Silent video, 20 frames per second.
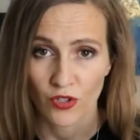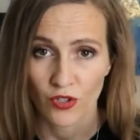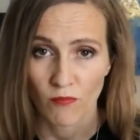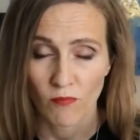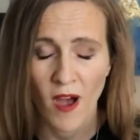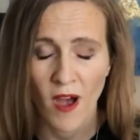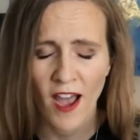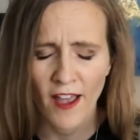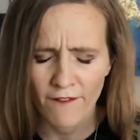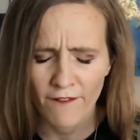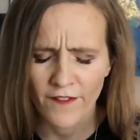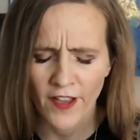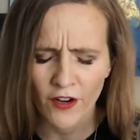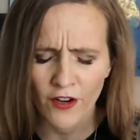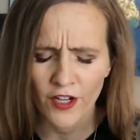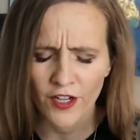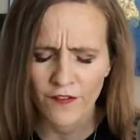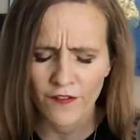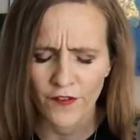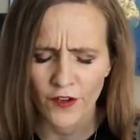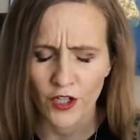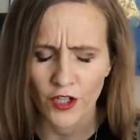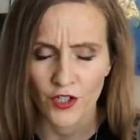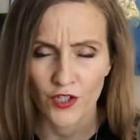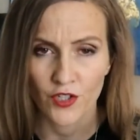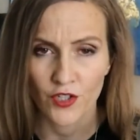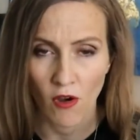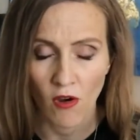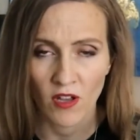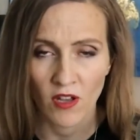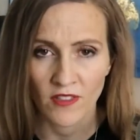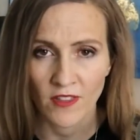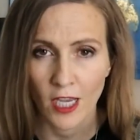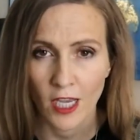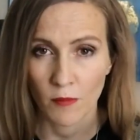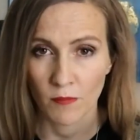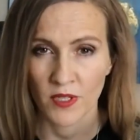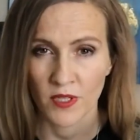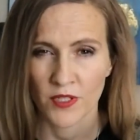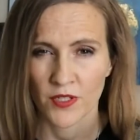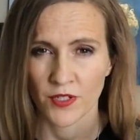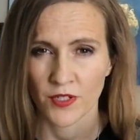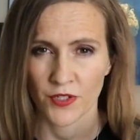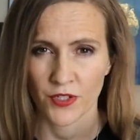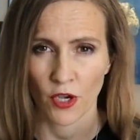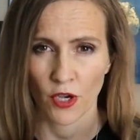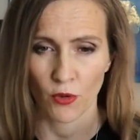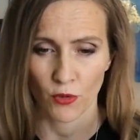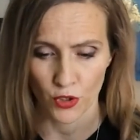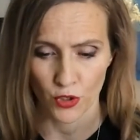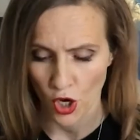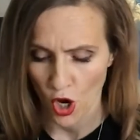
my very first online business coach